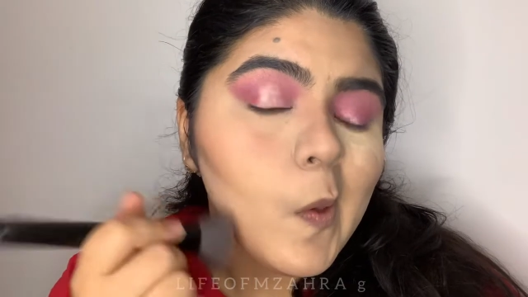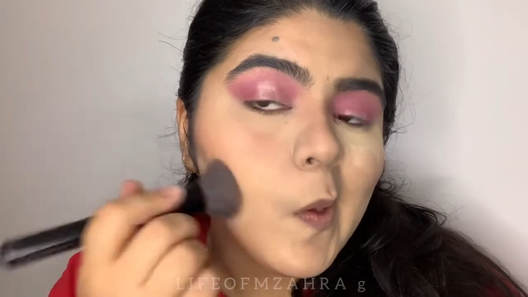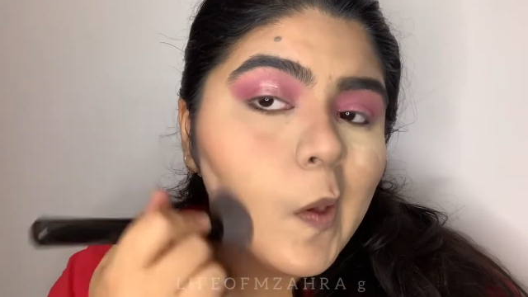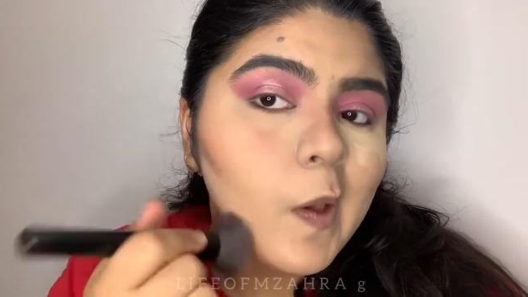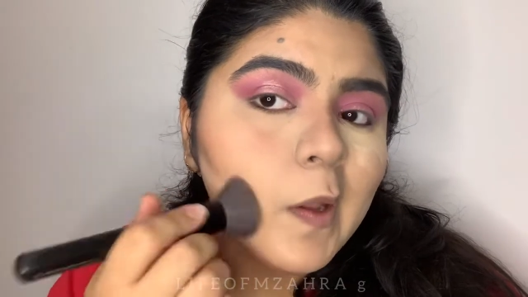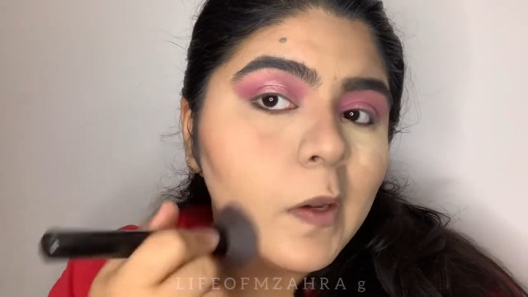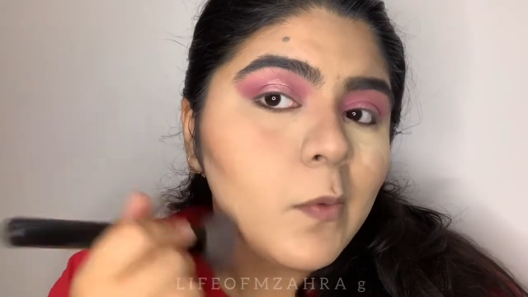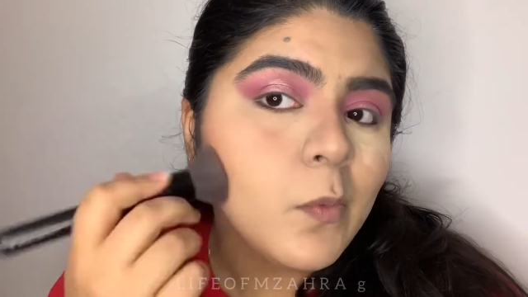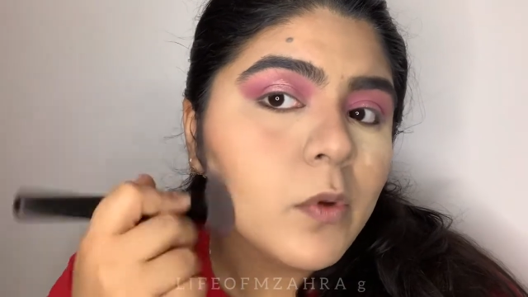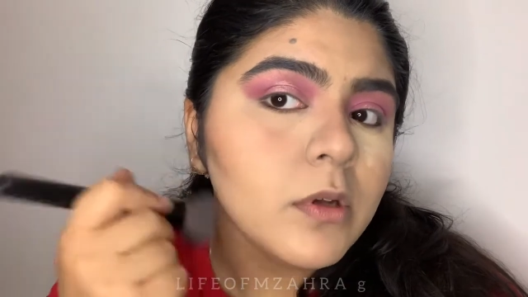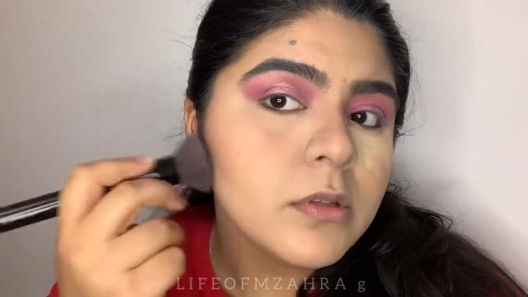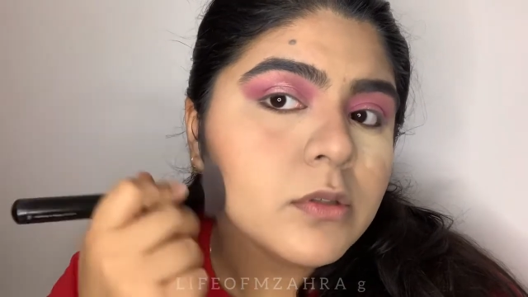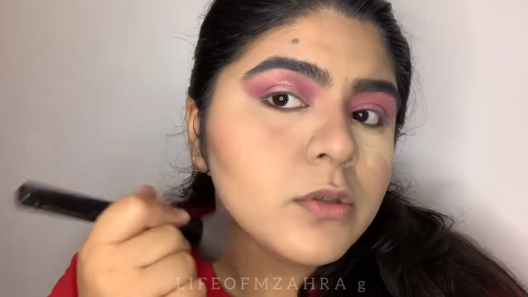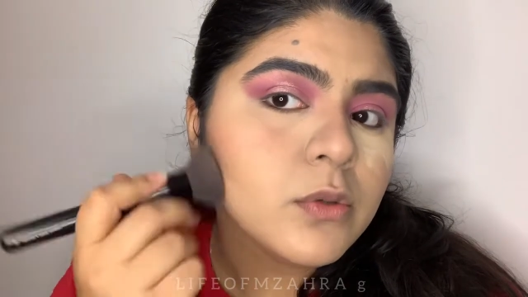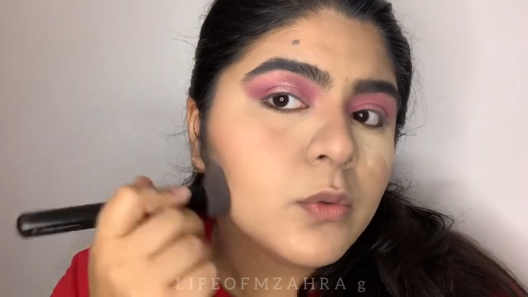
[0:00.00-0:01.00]
and it works
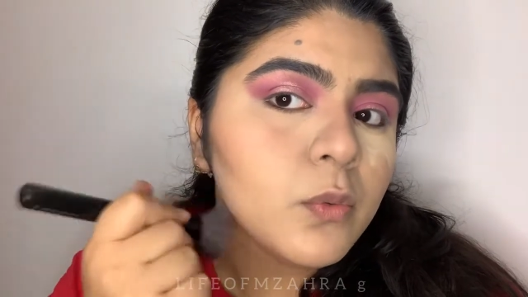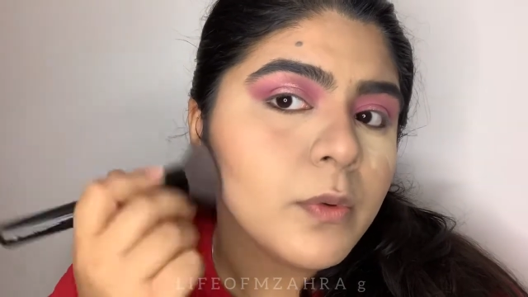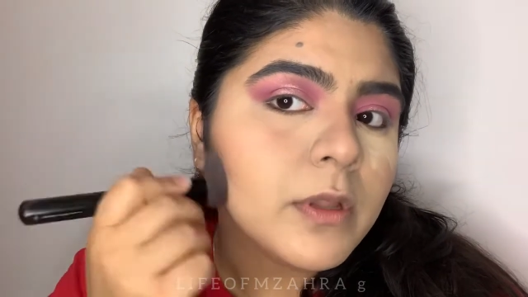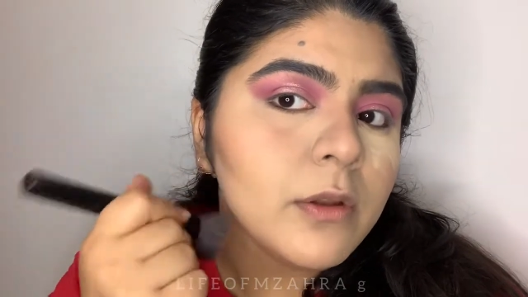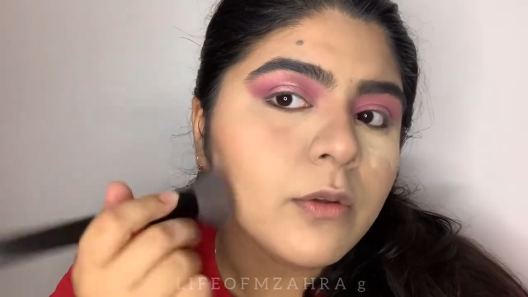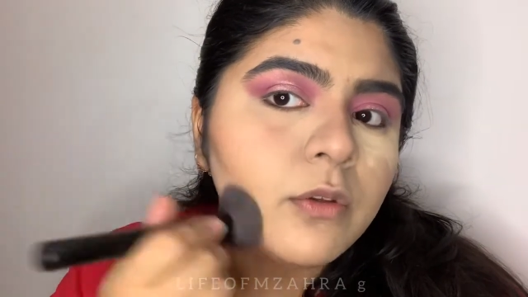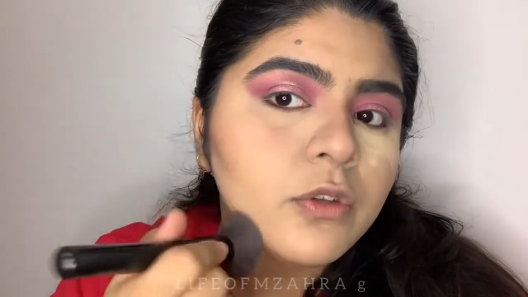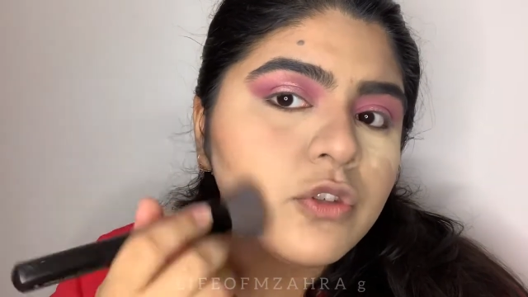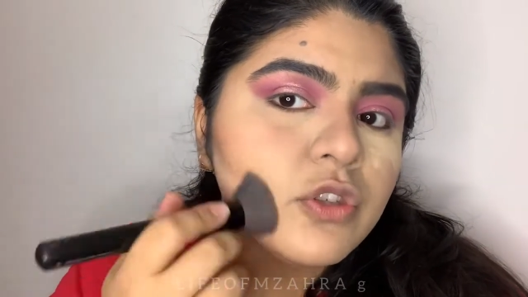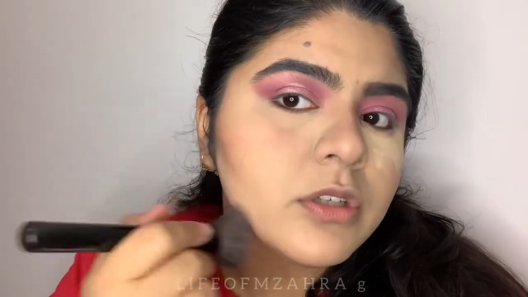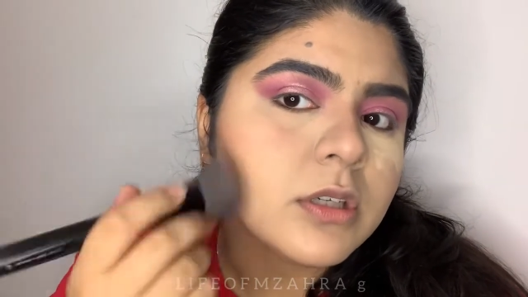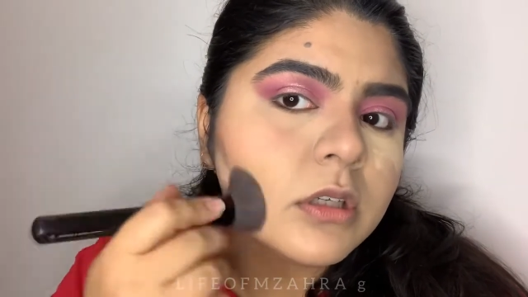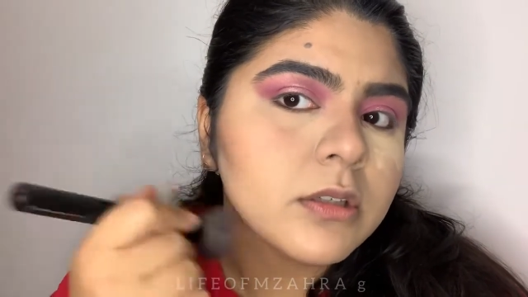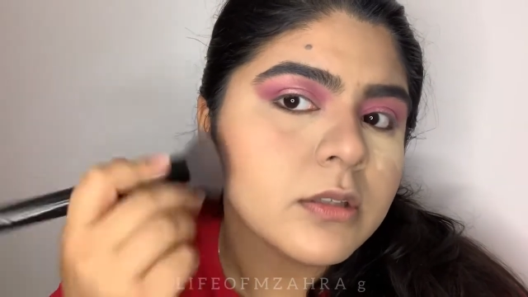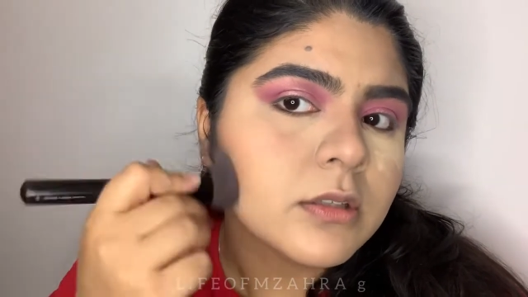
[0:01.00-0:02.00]
so well on your
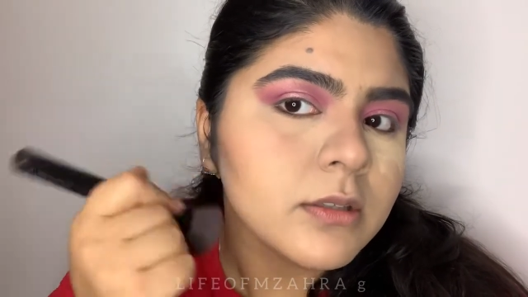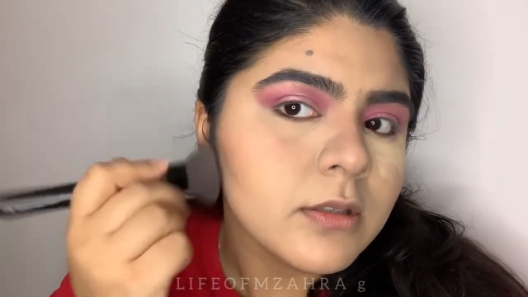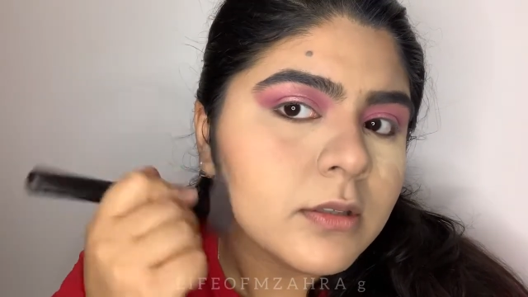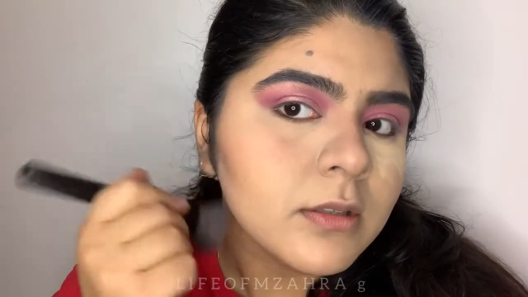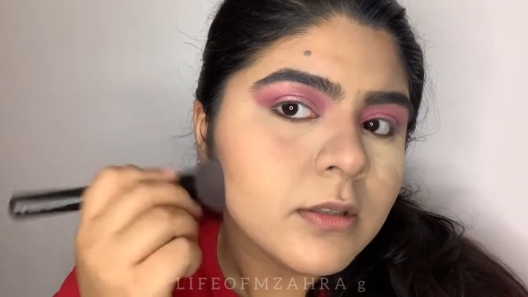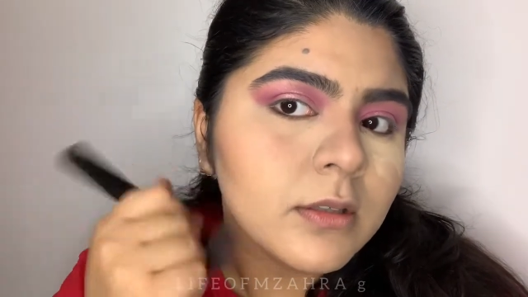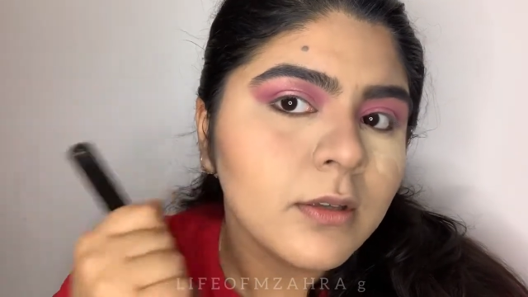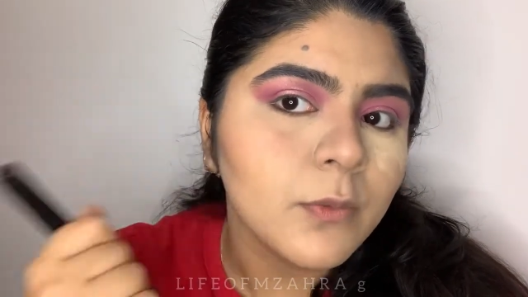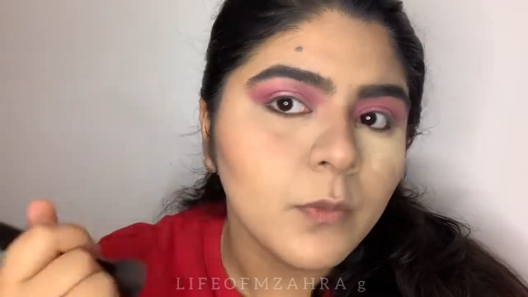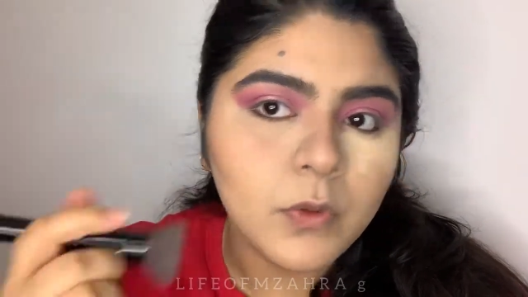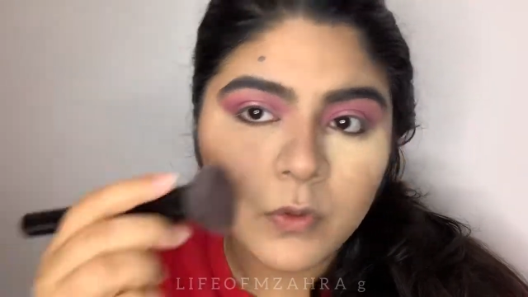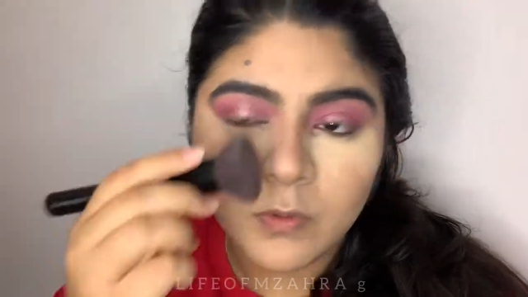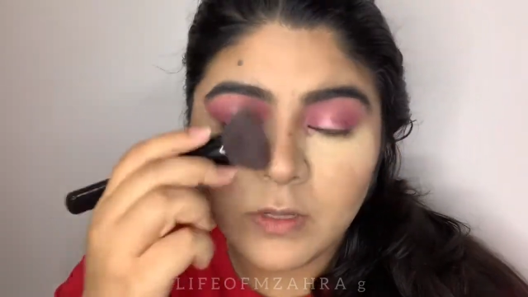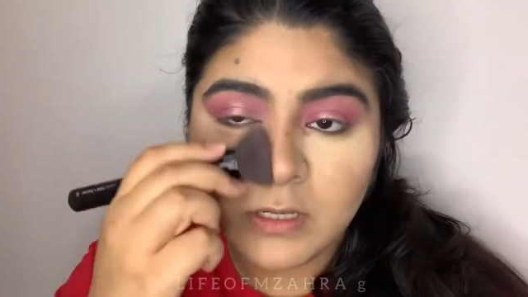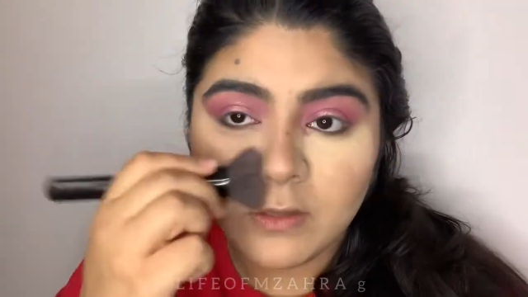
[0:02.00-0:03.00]
cheeks when you
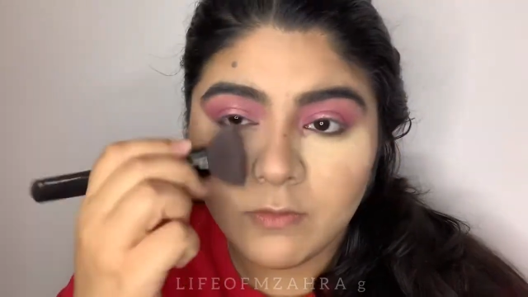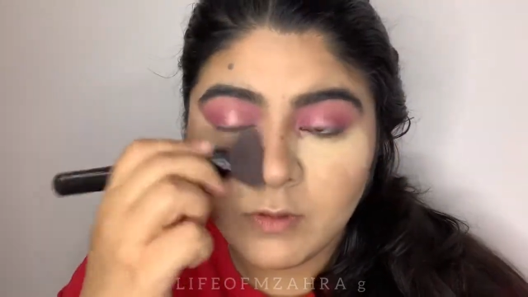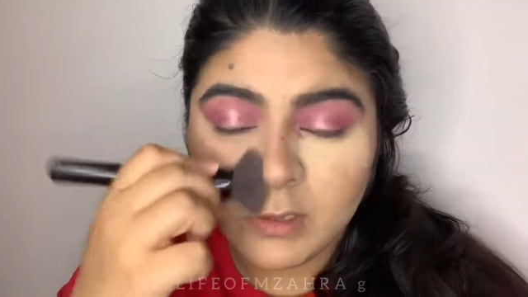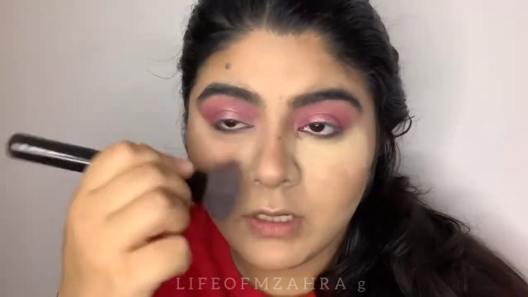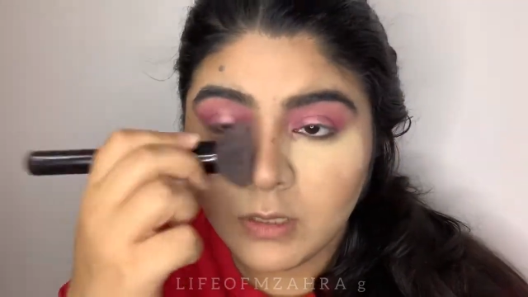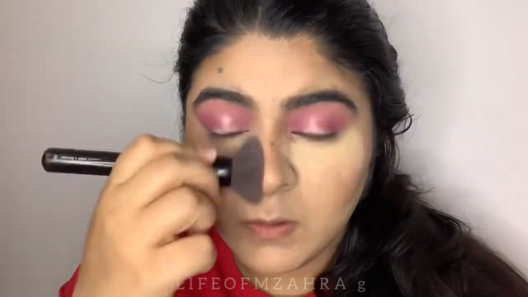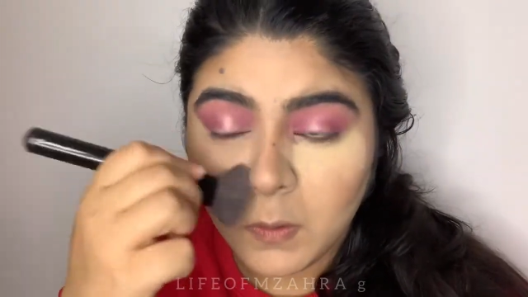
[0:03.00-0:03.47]
leave it